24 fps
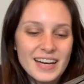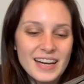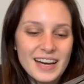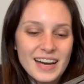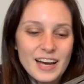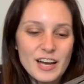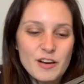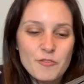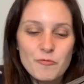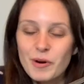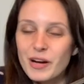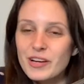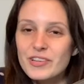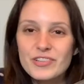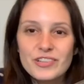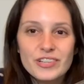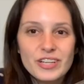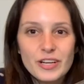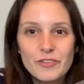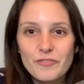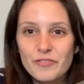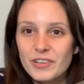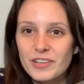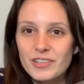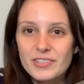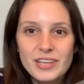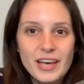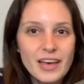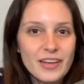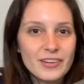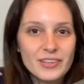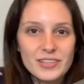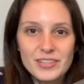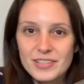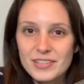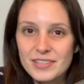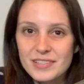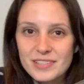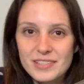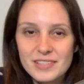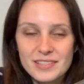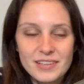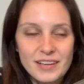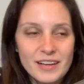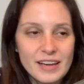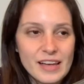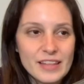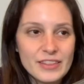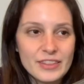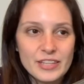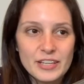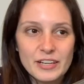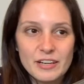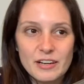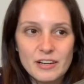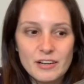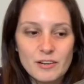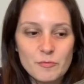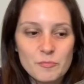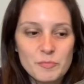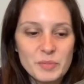I wonder if their tunnels and their